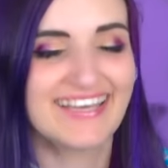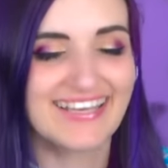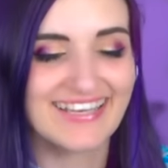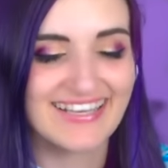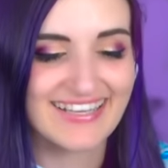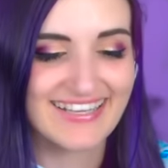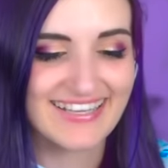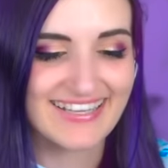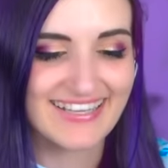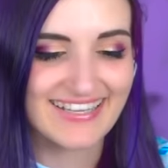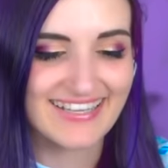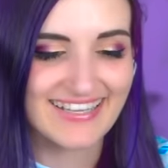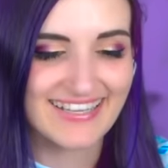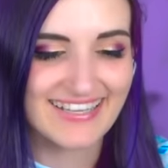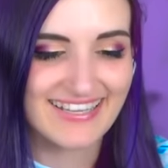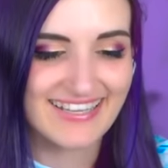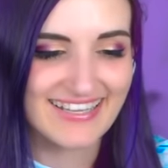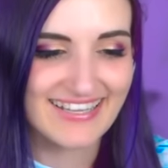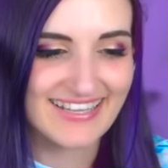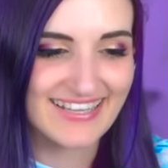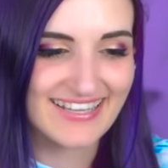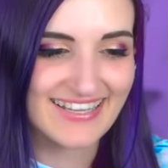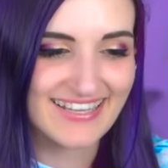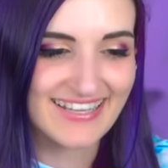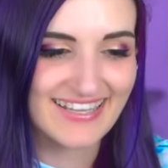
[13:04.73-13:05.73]

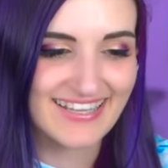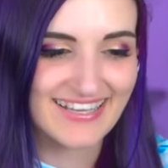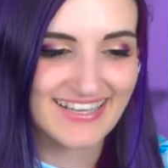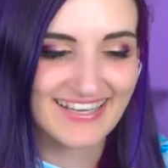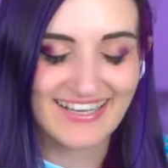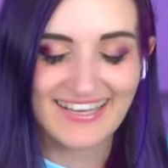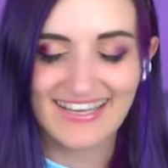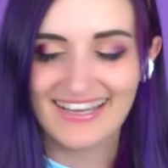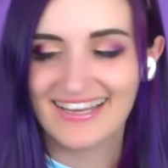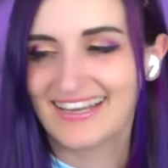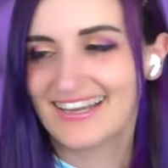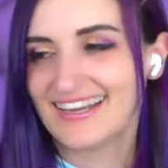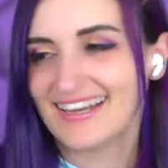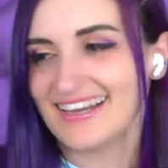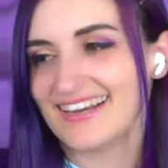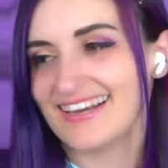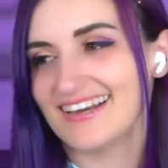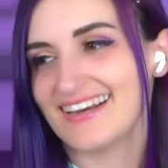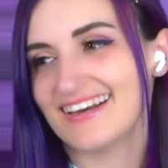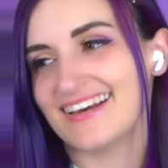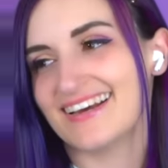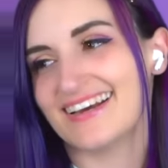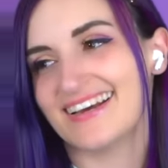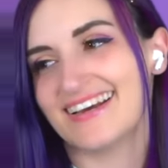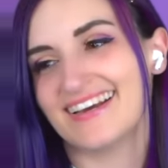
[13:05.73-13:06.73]

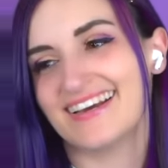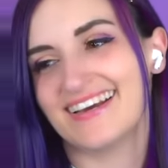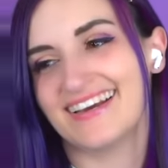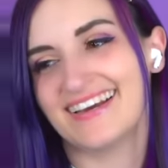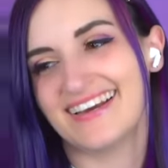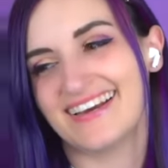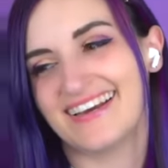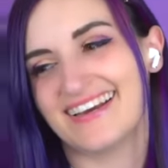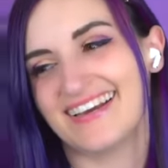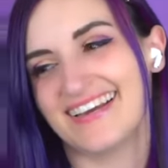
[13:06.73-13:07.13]
The person shown says nothing.